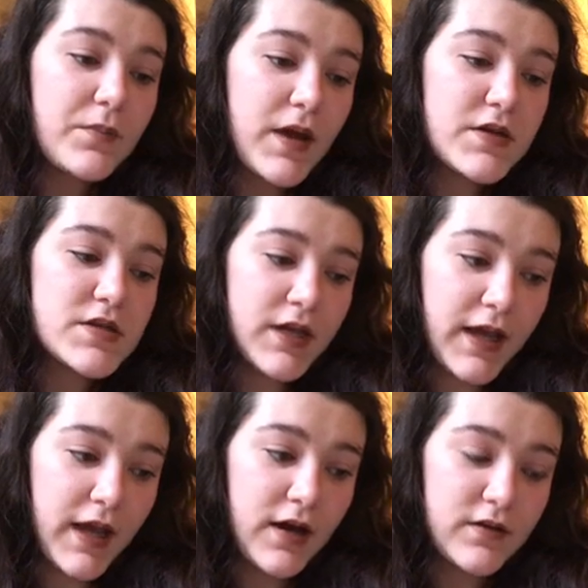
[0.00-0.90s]
patient
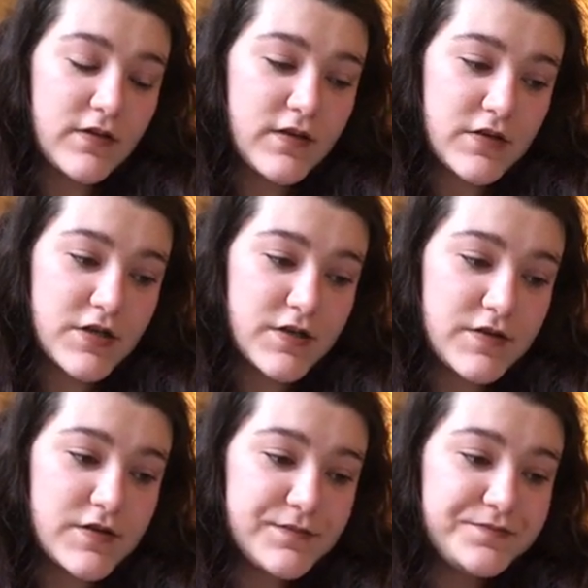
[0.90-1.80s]
care
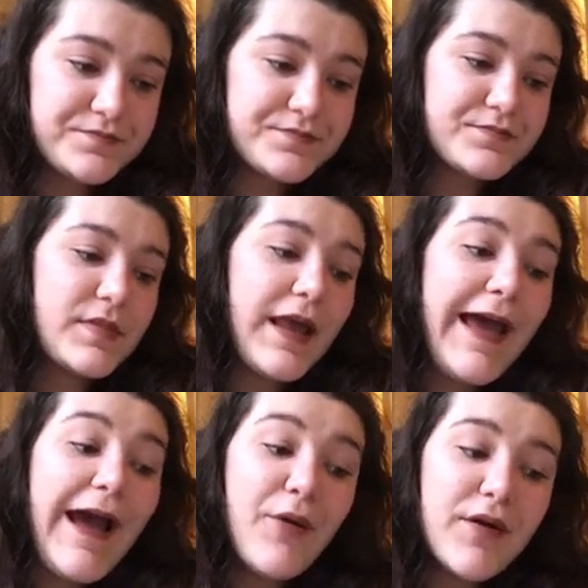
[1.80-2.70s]
decisions.
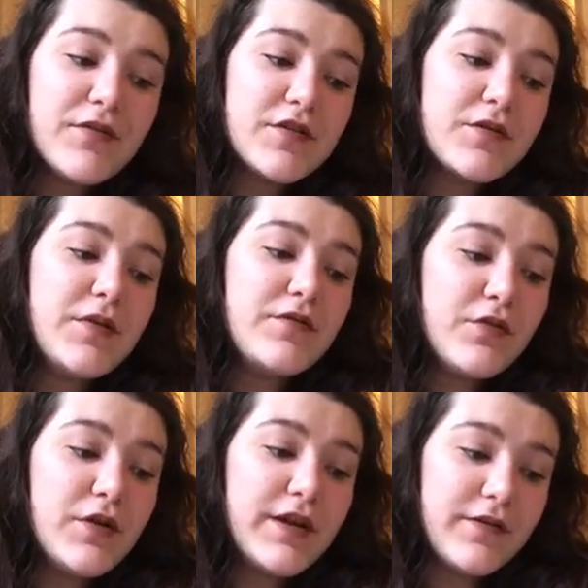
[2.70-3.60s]
However, to be
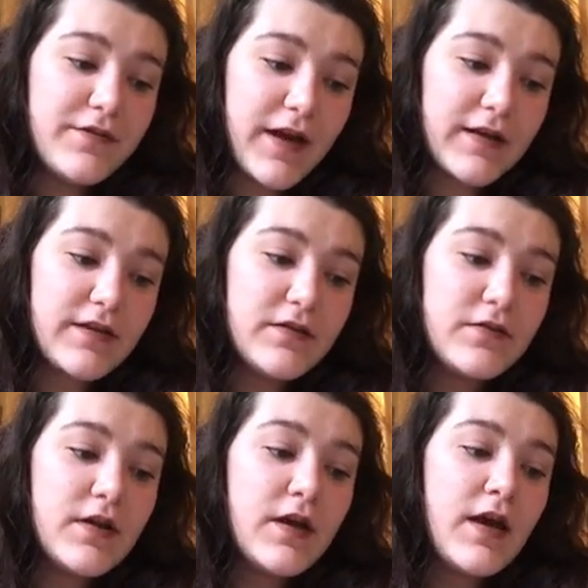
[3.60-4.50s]
fully effective,
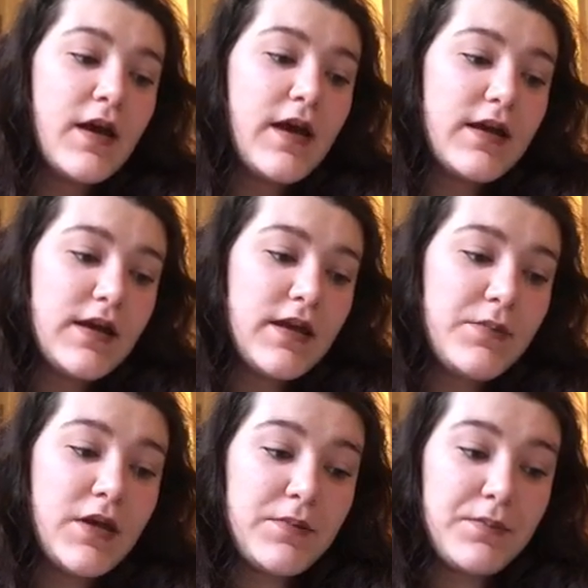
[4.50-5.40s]

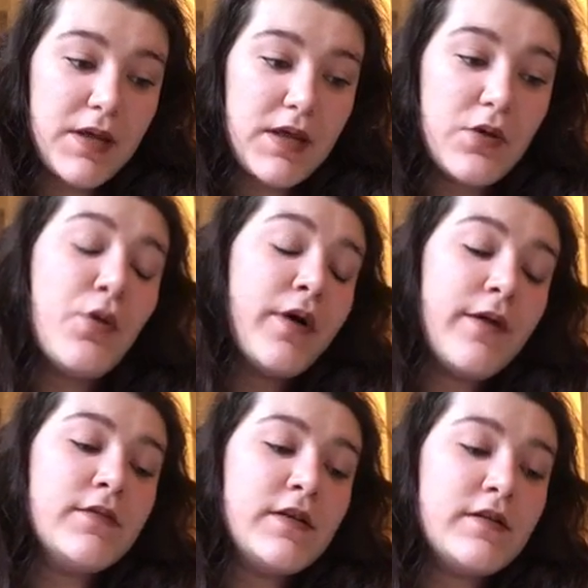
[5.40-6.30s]
EBP or
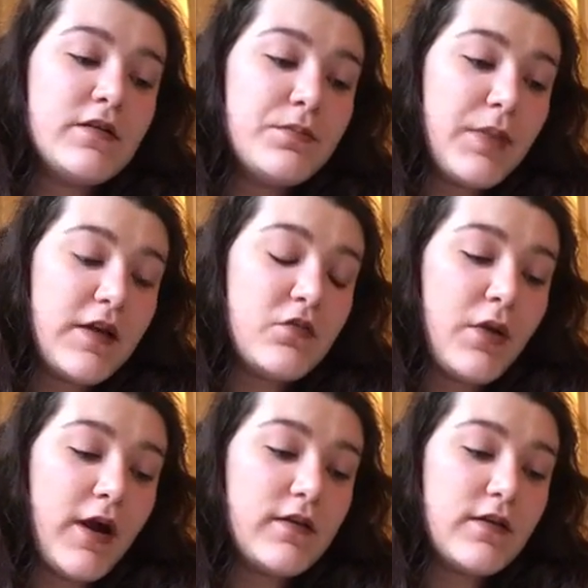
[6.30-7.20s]
evidence based
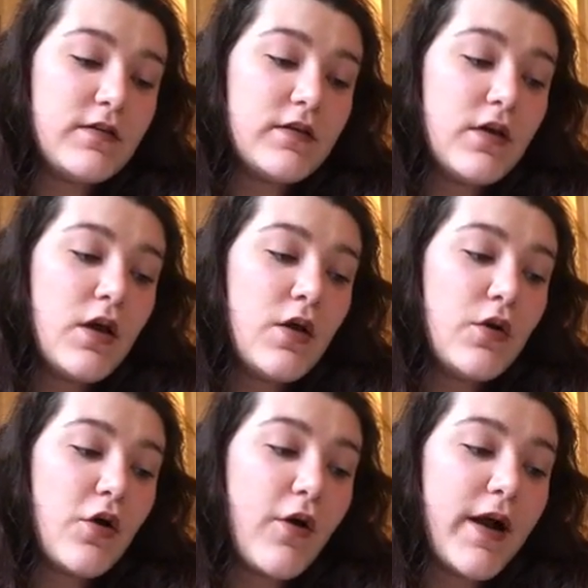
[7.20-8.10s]
practice
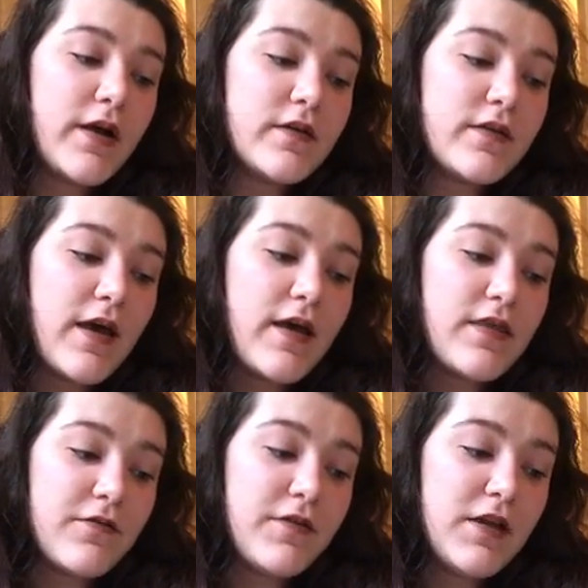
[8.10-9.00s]
requires that
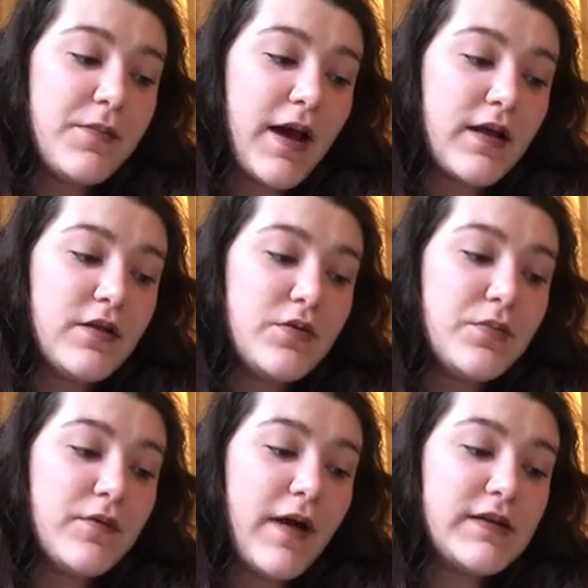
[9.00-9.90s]
the feedback loop
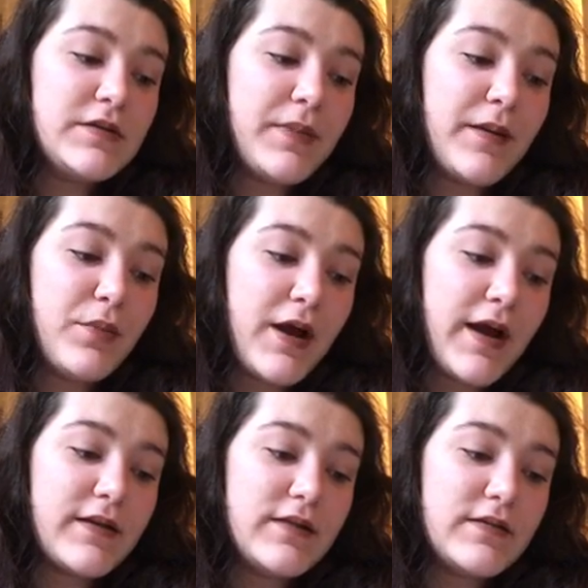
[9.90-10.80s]
provided by
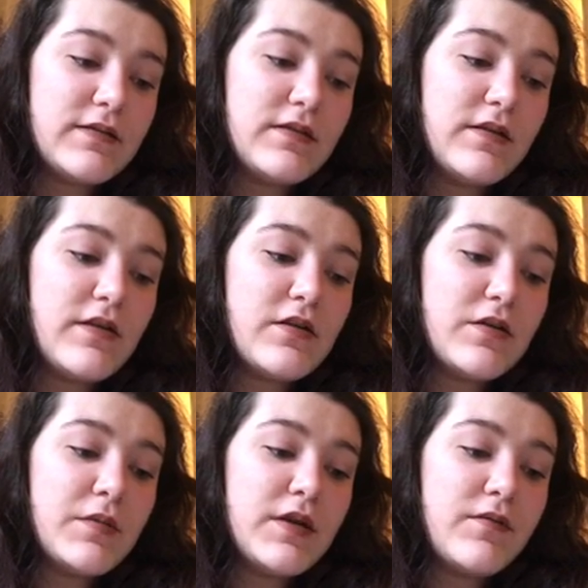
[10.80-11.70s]
practice to
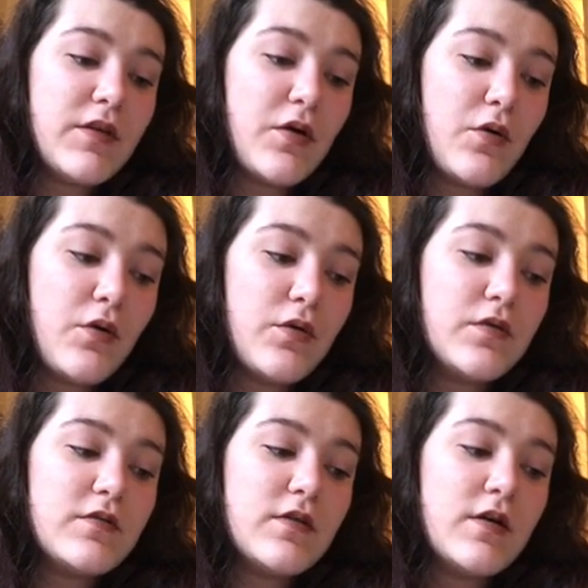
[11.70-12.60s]
determine if the
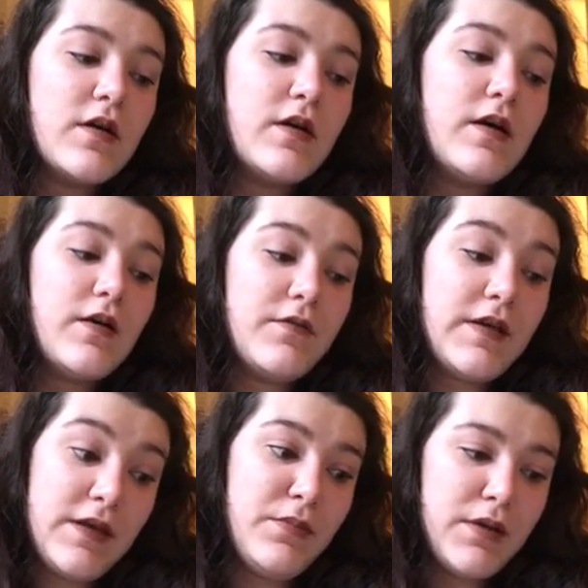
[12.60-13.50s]
goals of
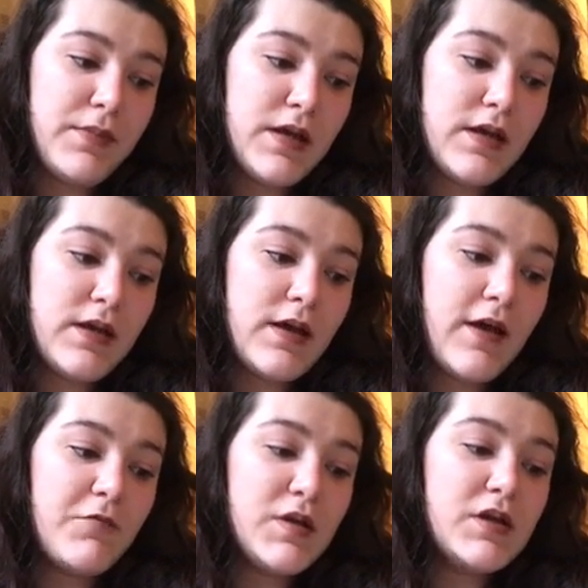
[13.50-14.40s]
EBP
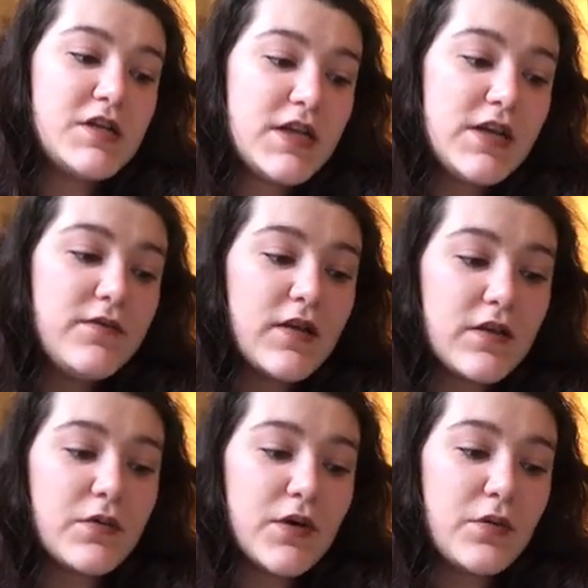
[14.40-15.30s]
have been achieved in
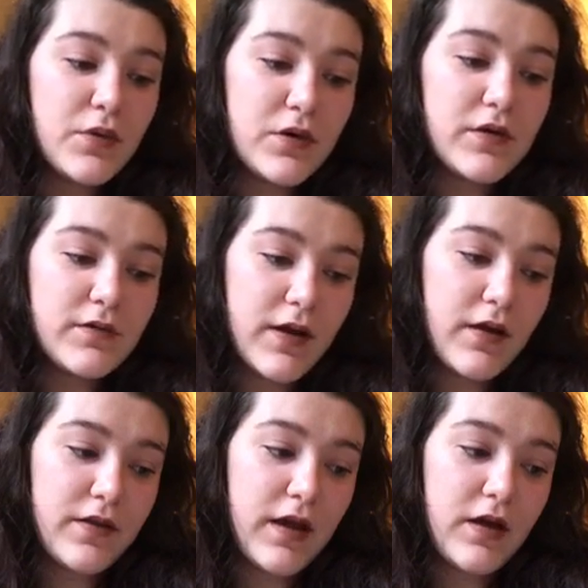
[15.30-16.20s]
the real world of
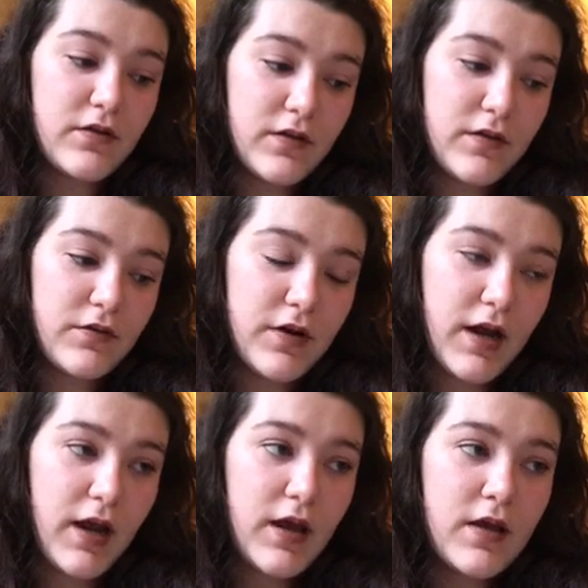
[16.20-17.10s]
healthcare delivery.